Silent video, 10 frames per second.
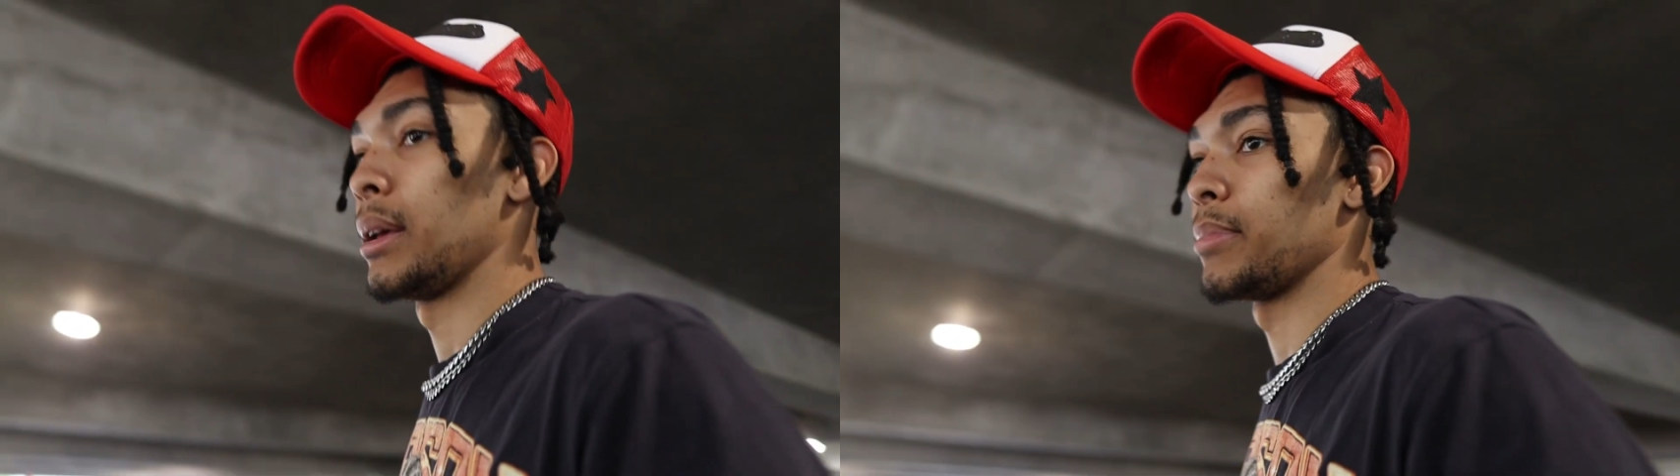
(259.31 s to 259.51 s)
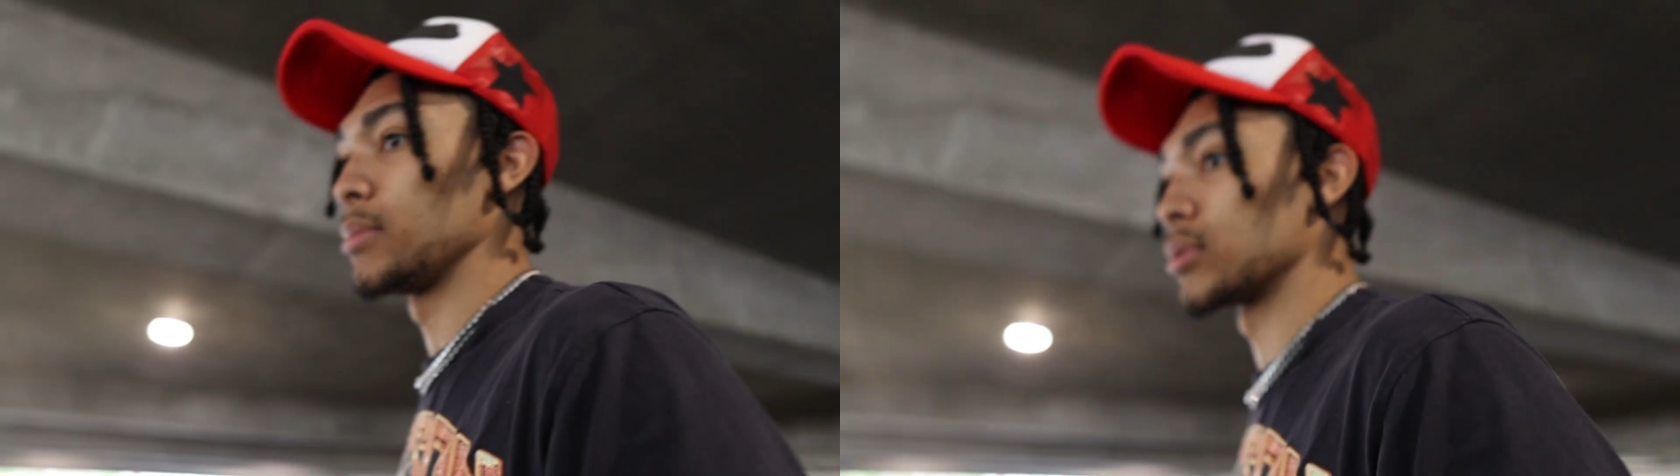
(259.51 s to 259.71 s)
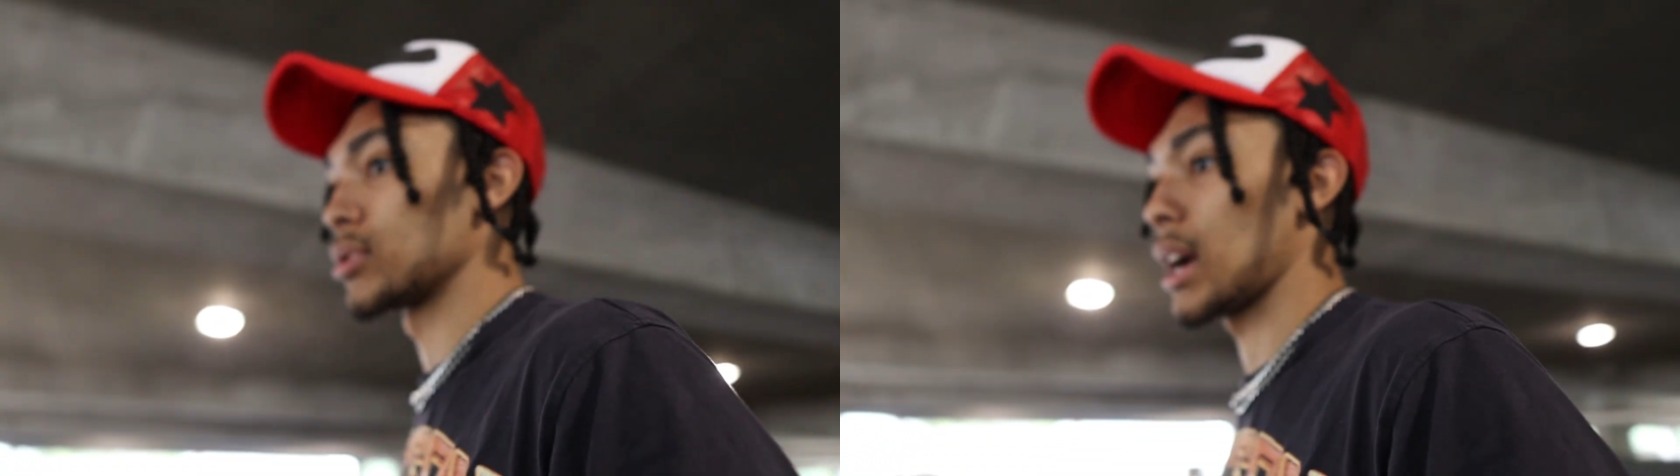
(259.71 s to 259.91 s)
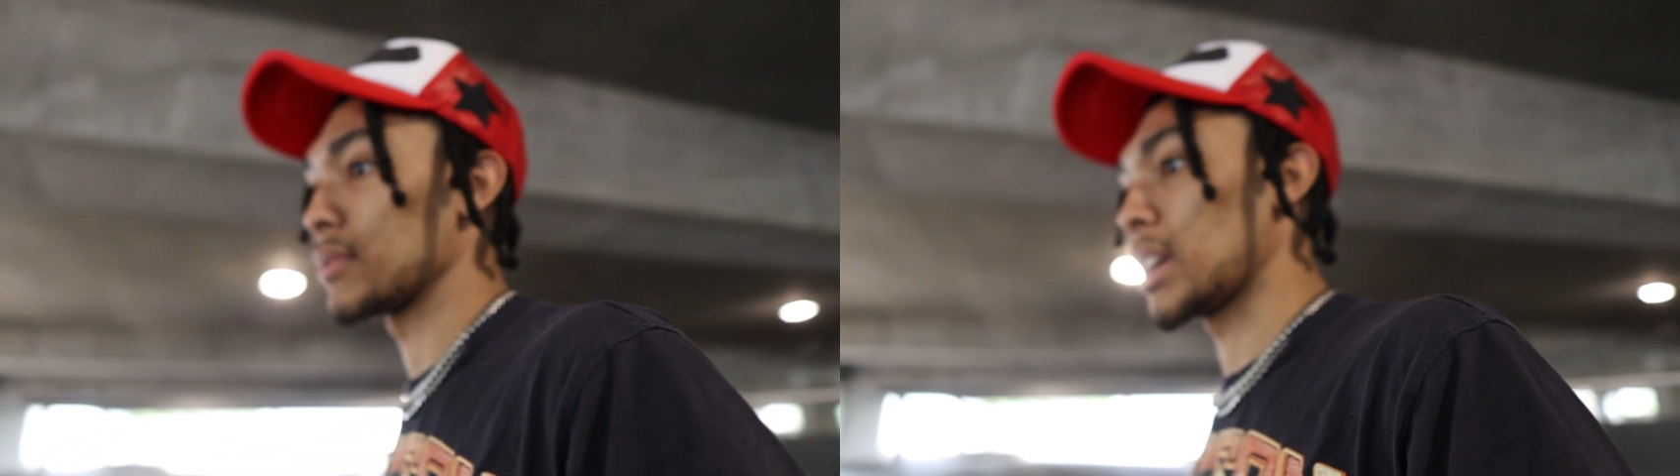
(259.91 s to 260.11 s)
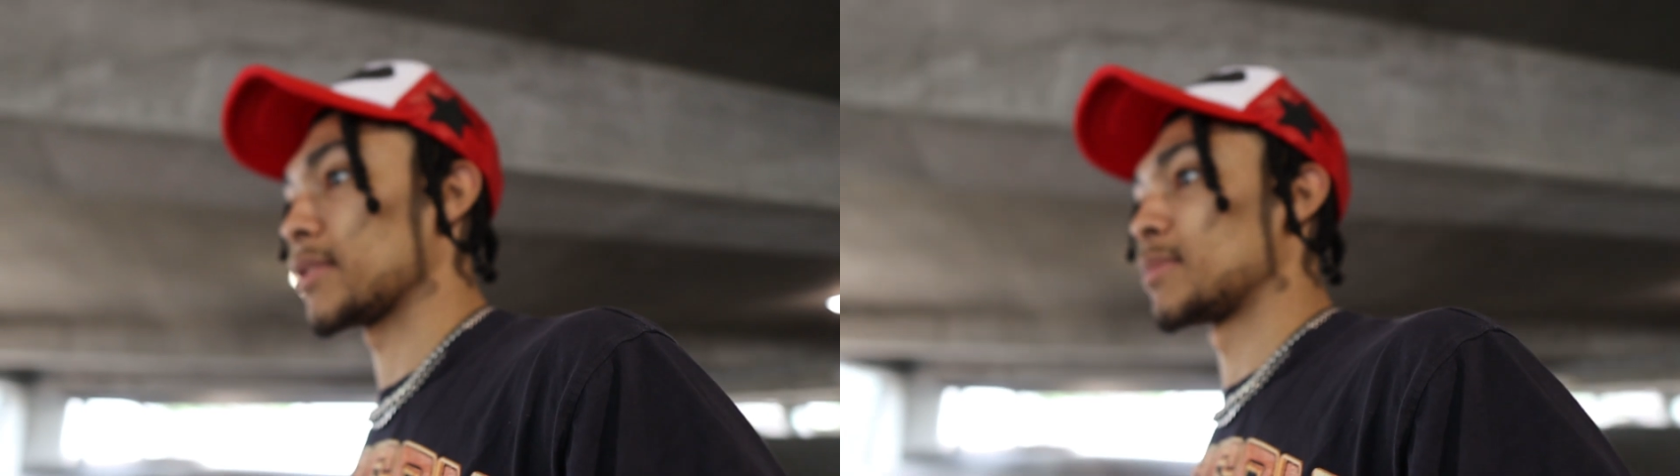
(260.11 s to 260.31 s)
People's drive
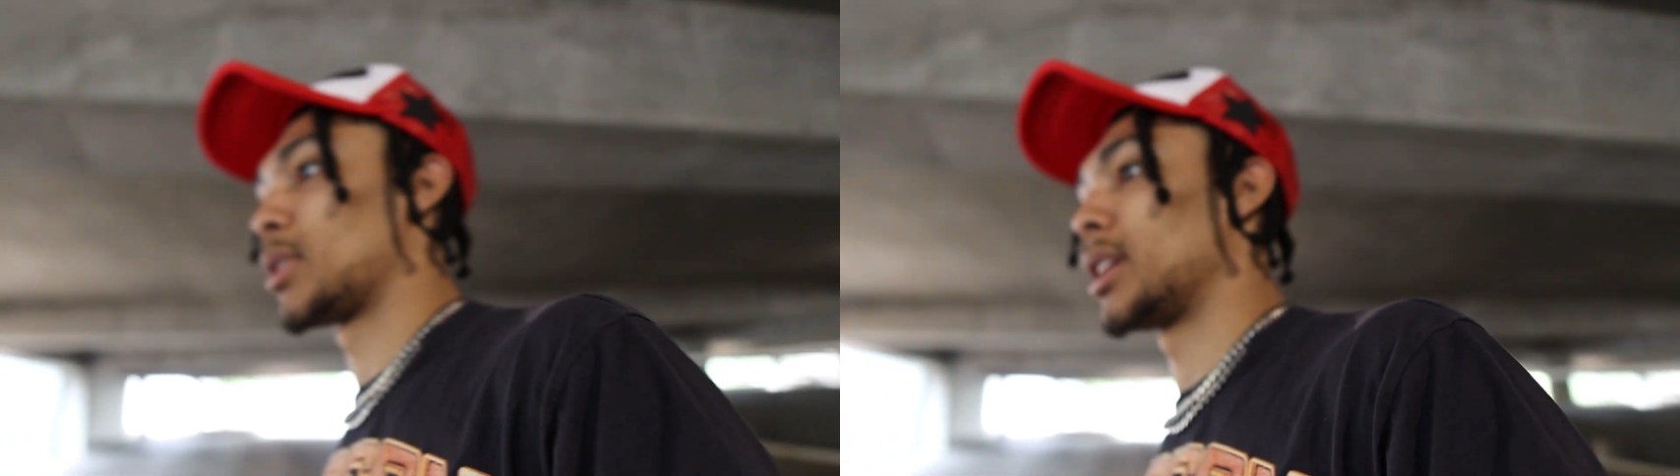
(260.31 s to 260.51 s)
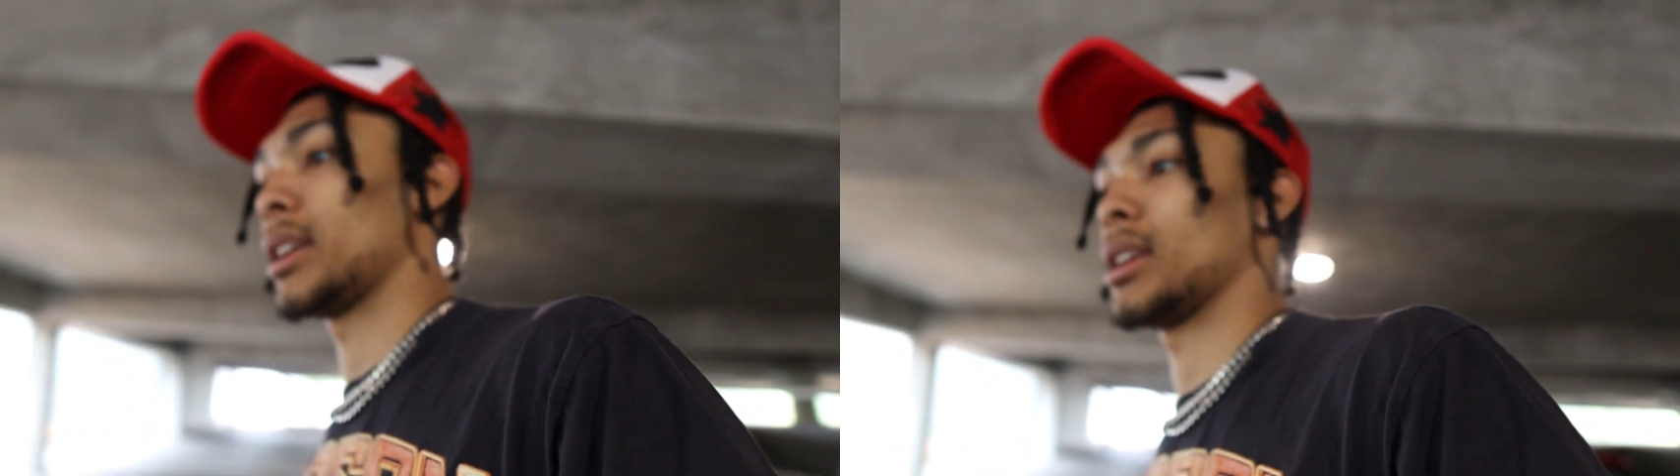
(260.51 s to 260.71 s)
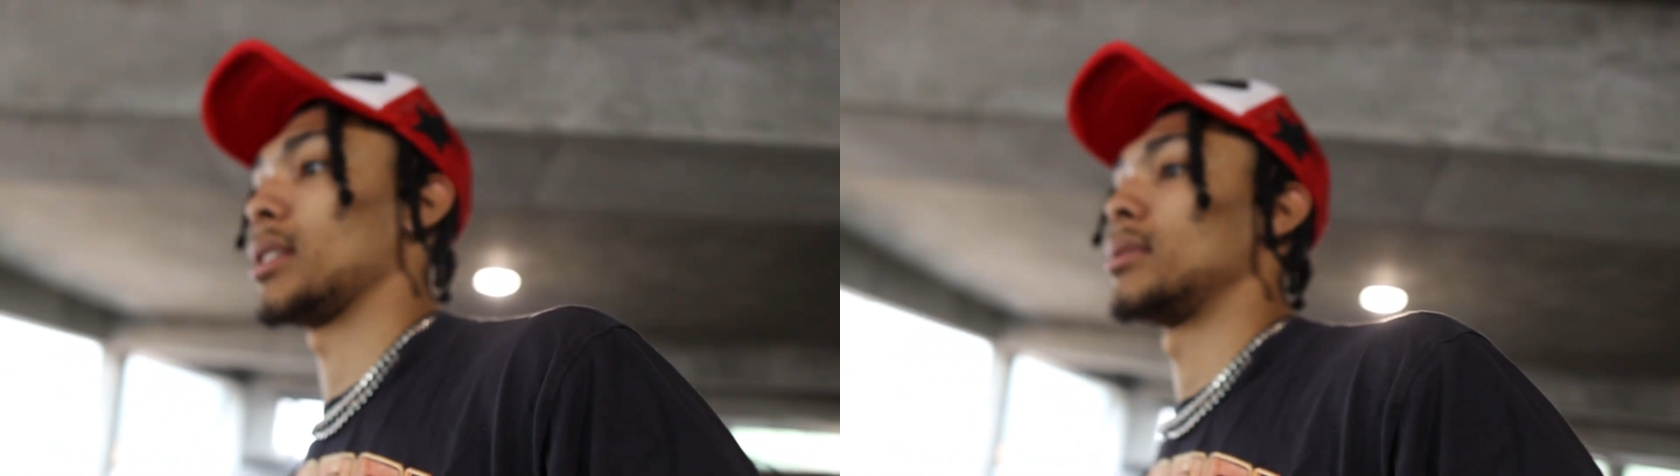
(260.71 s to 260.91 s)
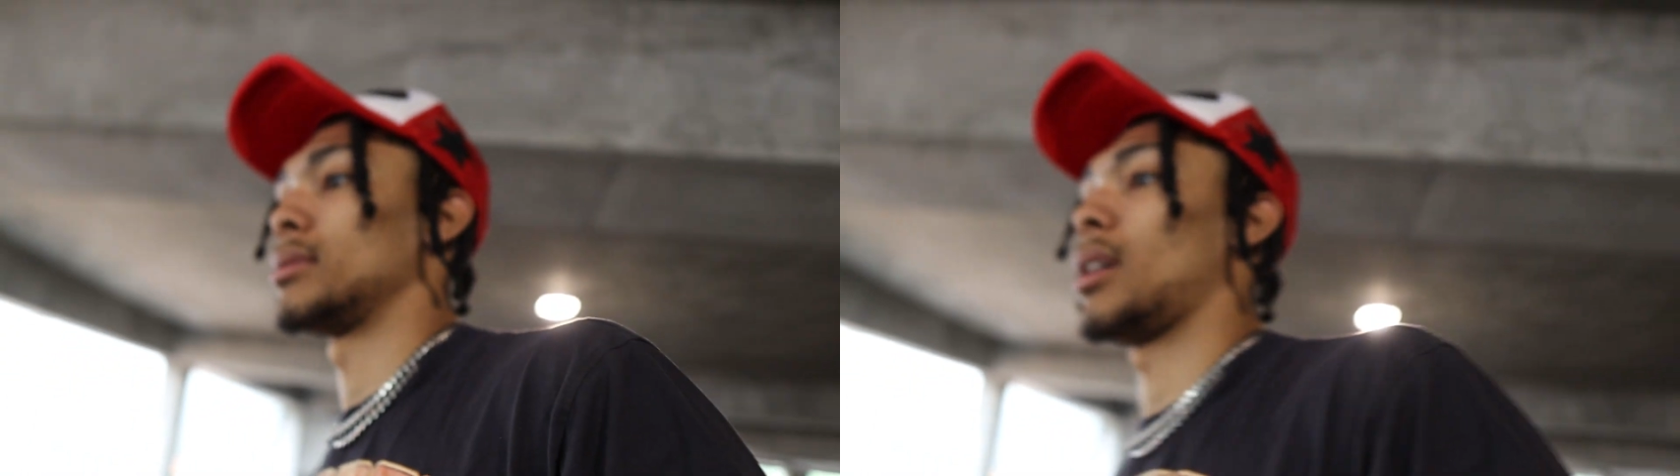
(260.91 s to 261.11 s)
shafts break and